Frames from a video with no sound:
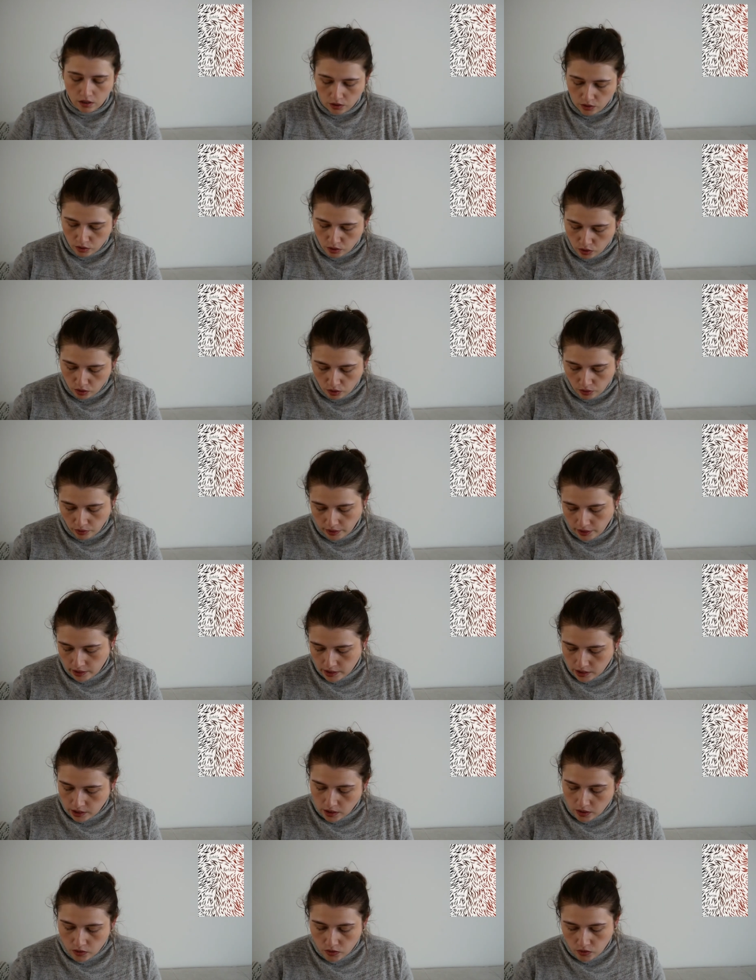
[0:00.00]
Do you know, that
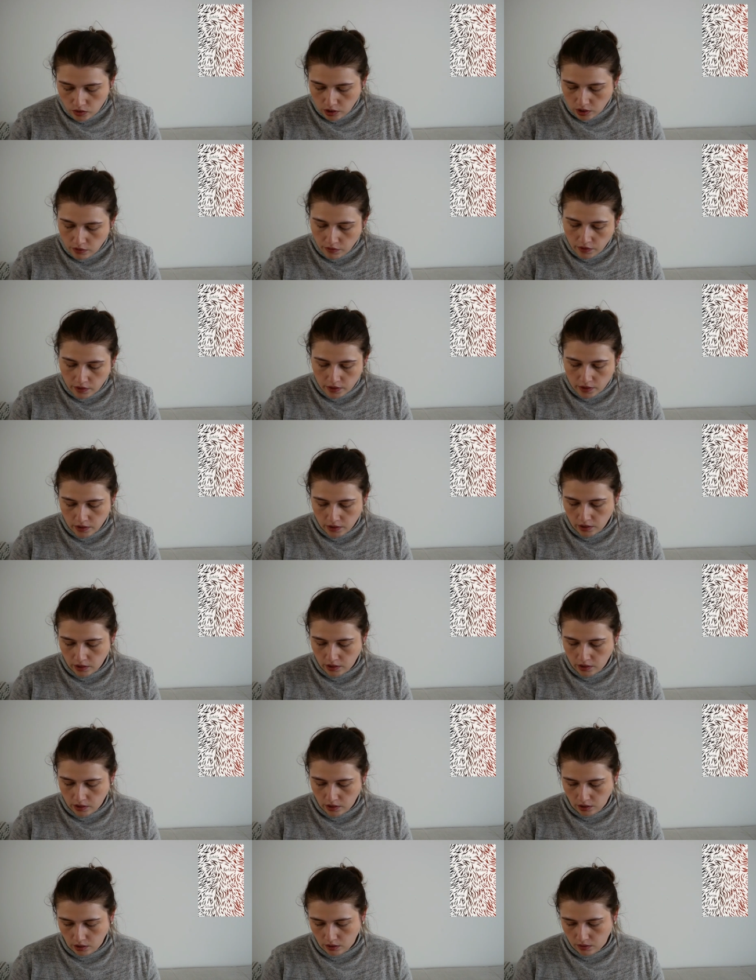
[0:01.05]
sounds really
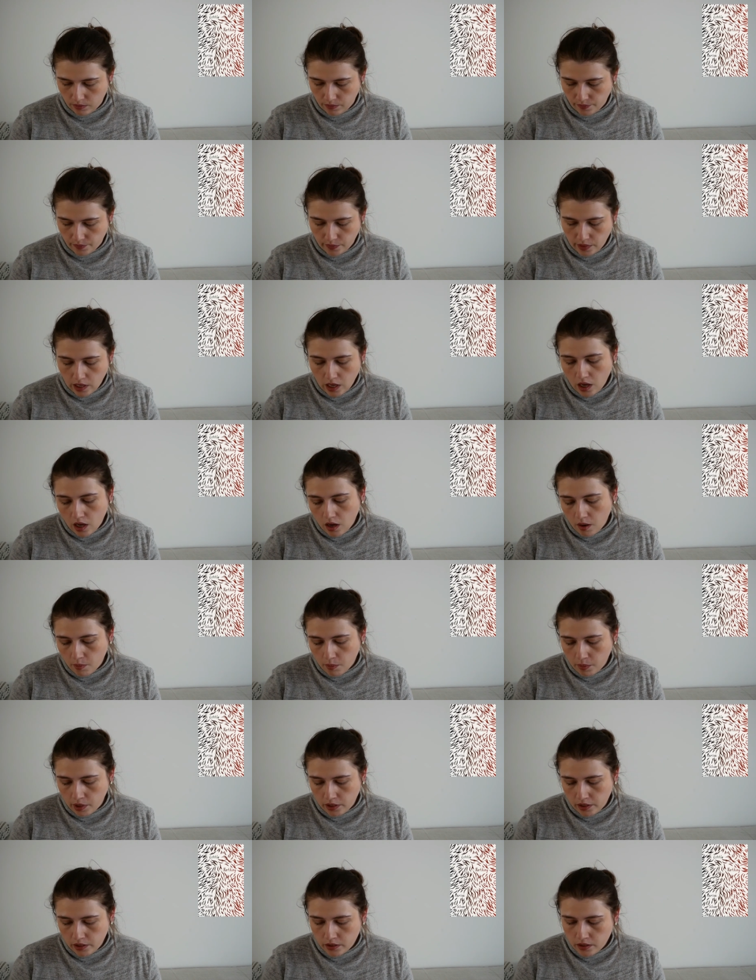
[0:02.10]
fascinating.
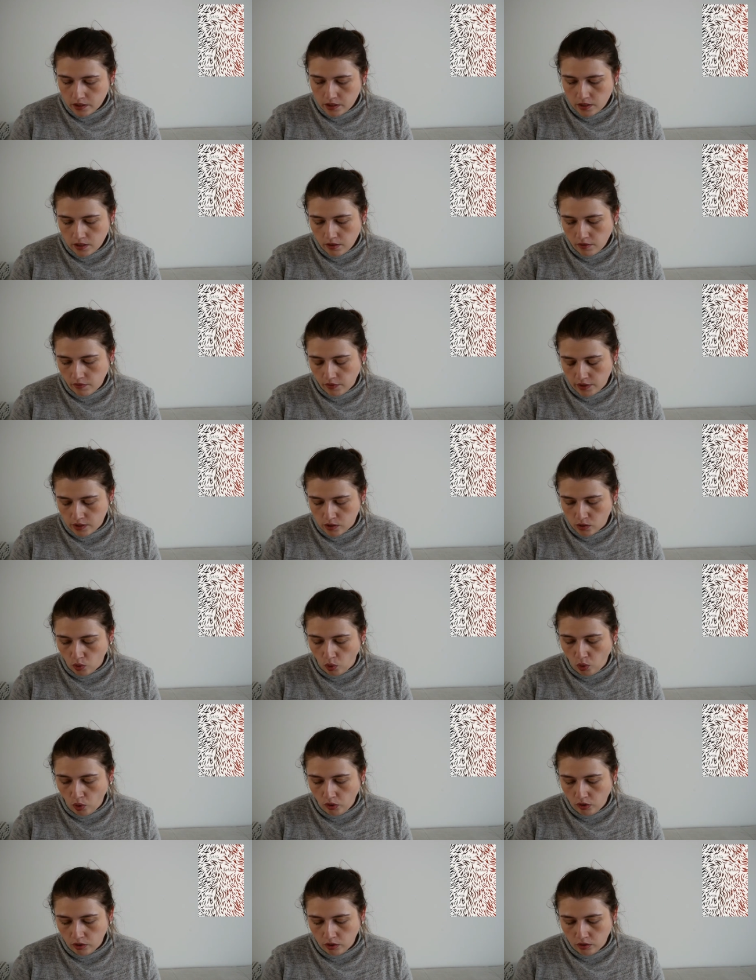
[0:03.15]
Marisa Silva is an
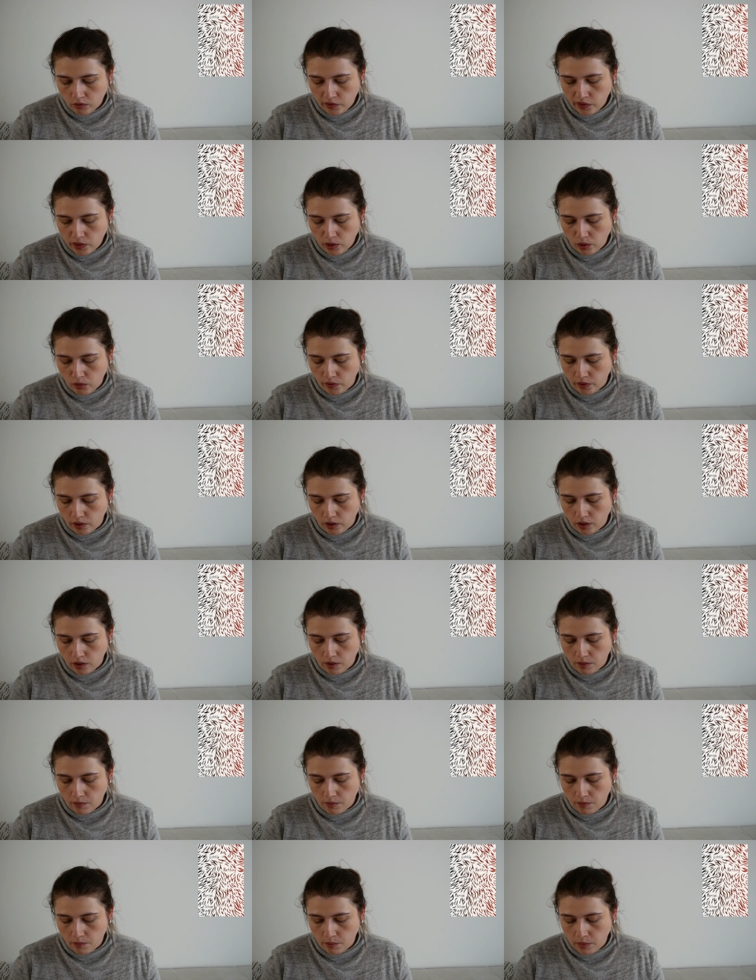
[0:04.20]
author of a novel,
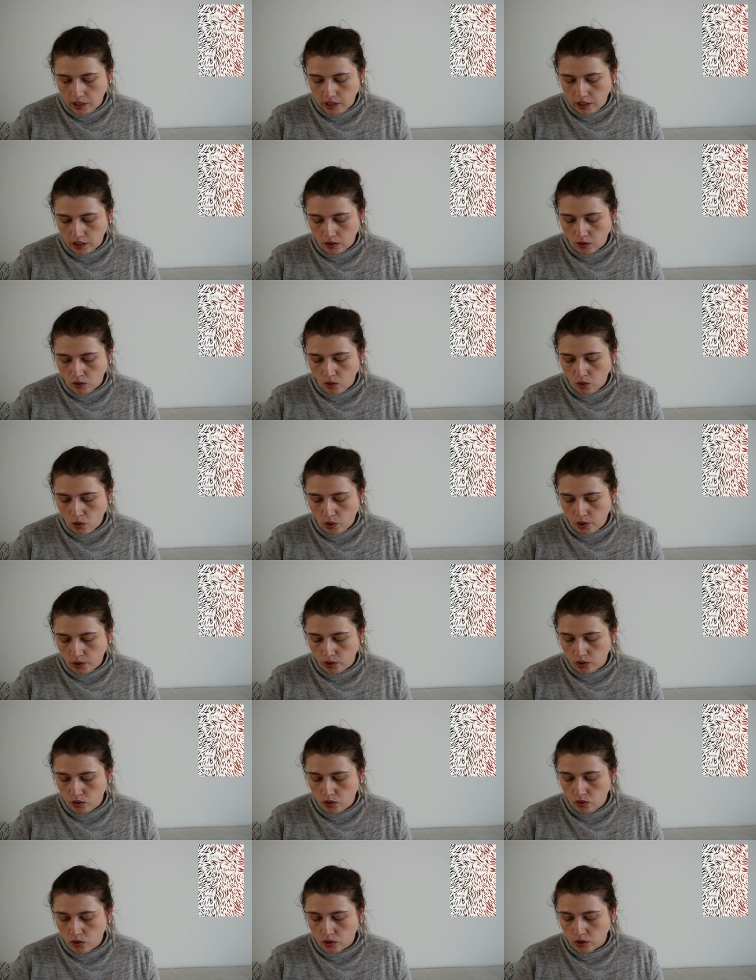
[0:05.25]
Mary Coyne, a
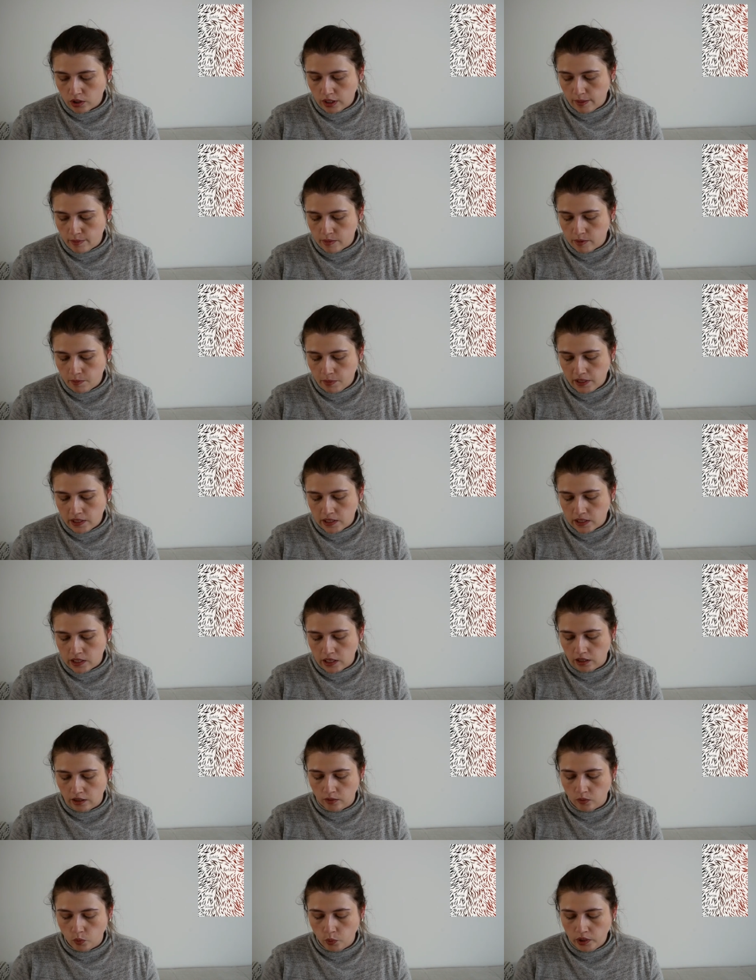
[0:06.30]
New York Times
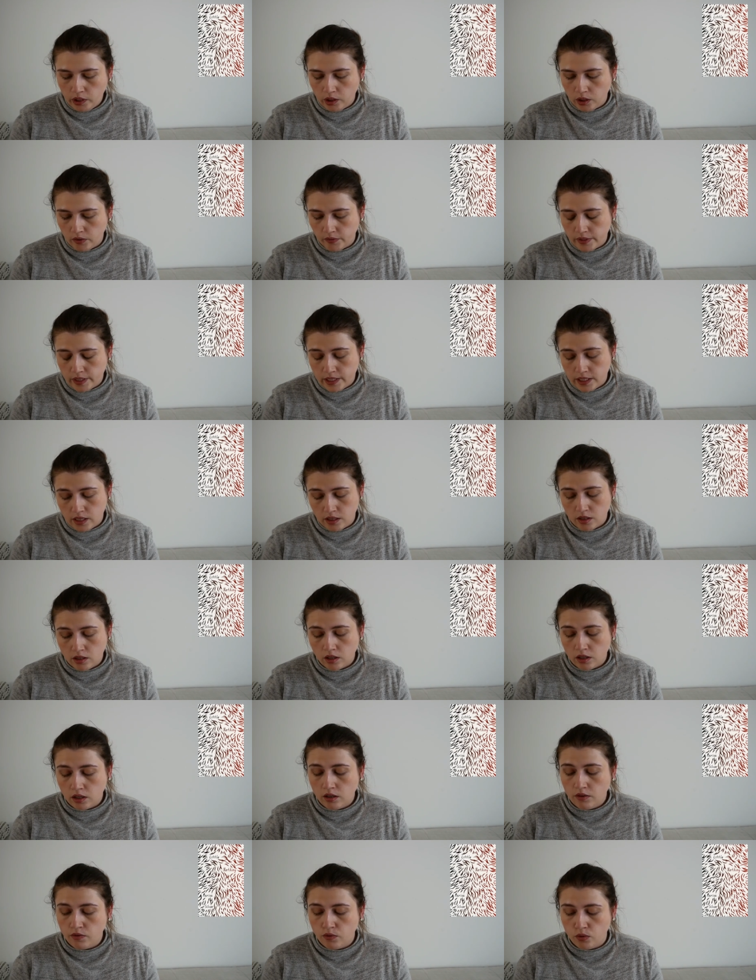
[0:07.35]
bestseller and winner of the Southern
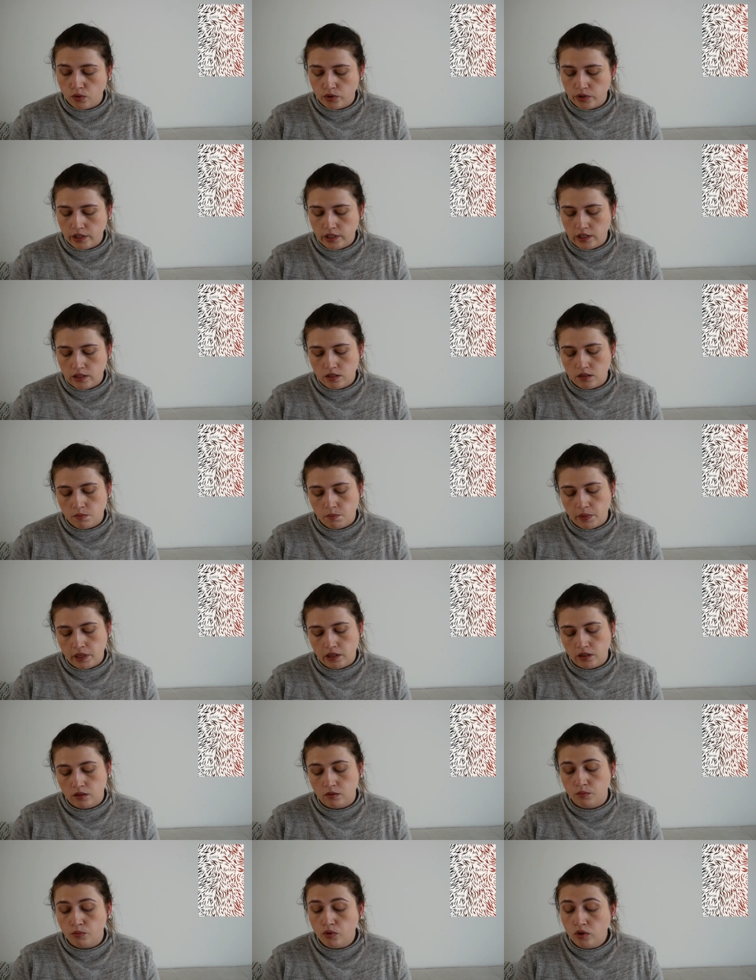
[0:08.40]
California
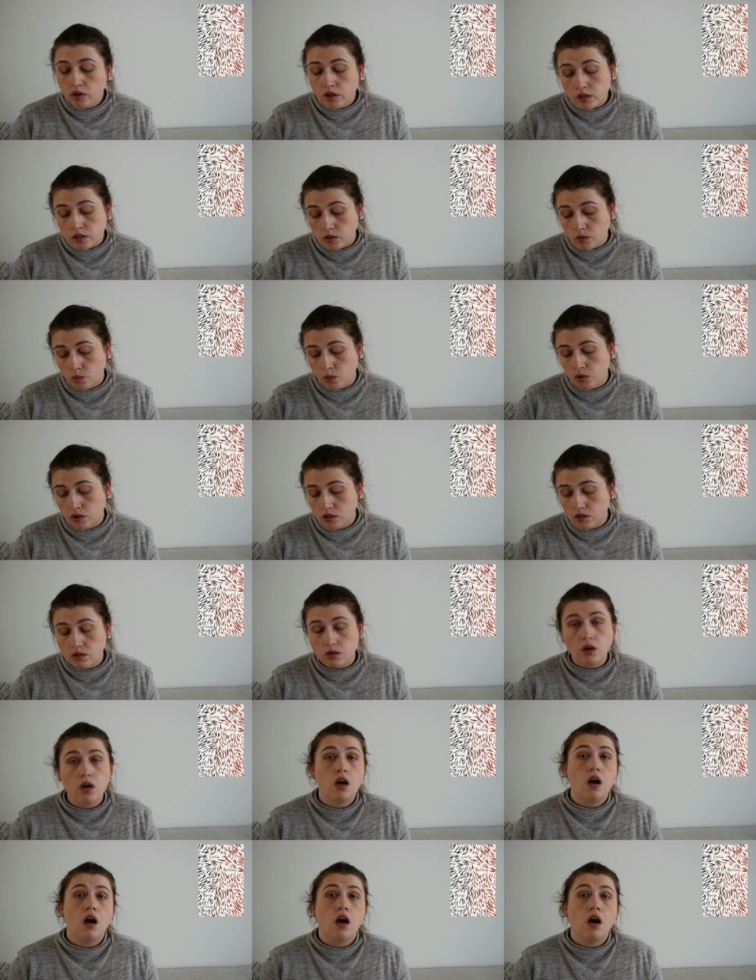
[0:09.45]
Independent Bookers Award.